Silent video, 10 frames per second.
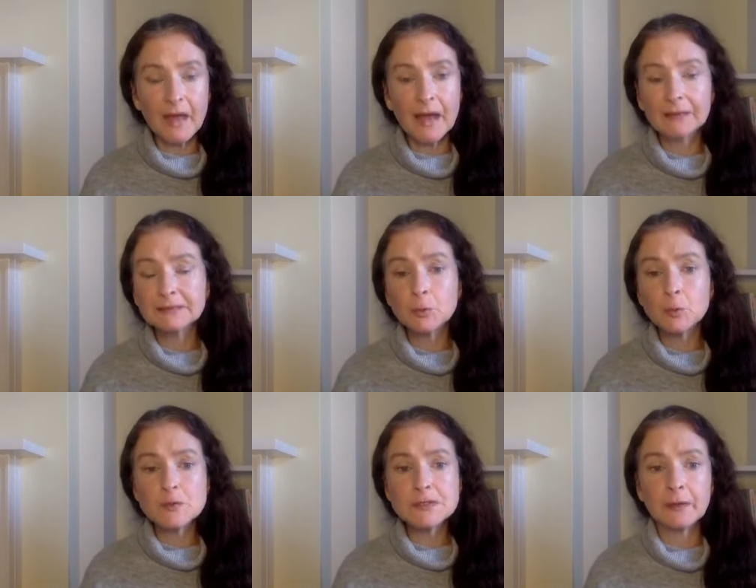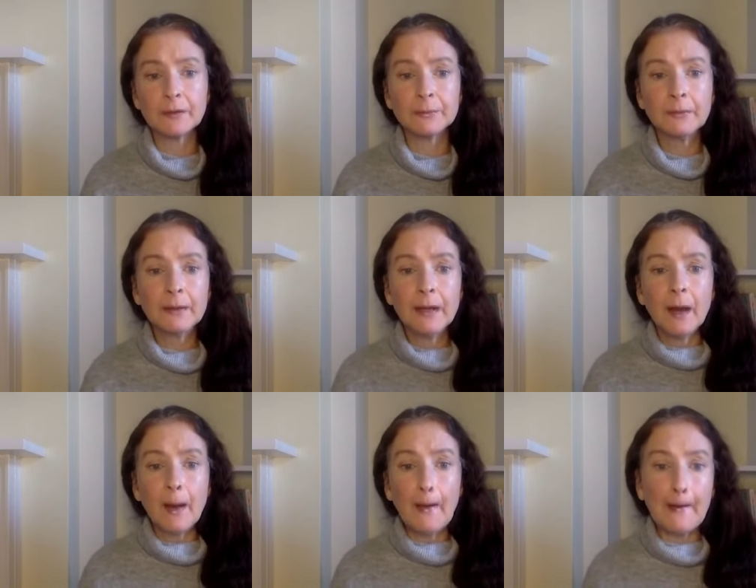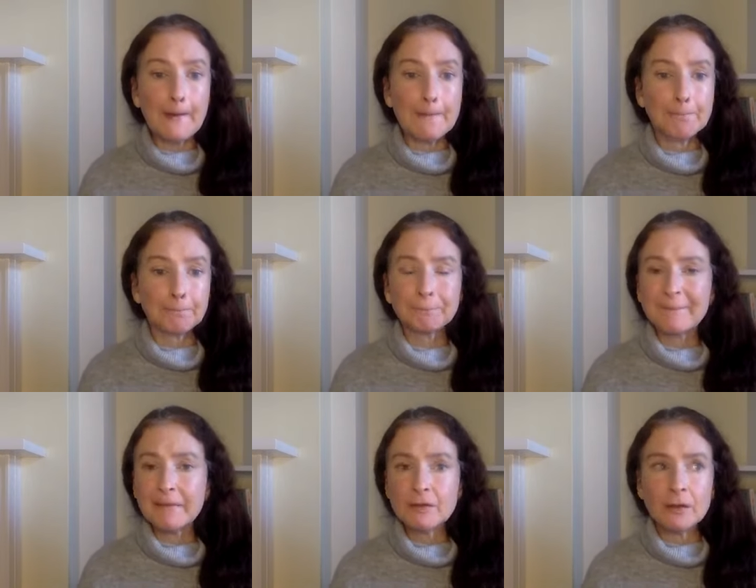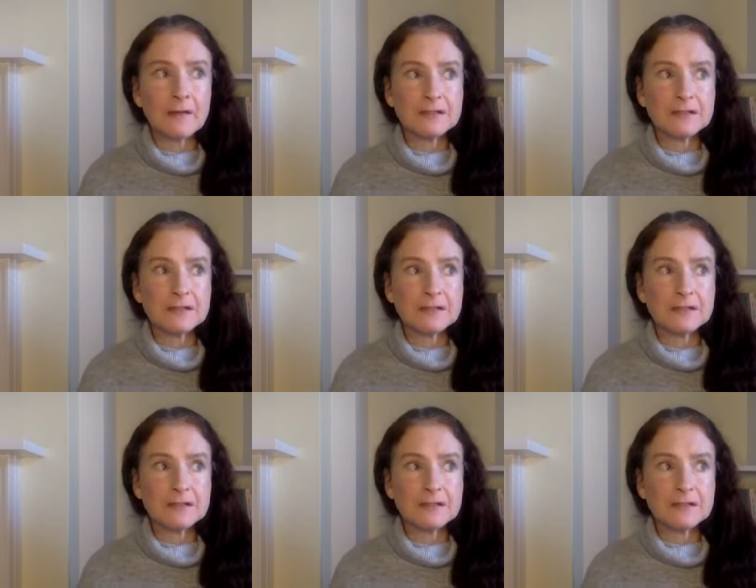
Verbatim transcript: And also, you know,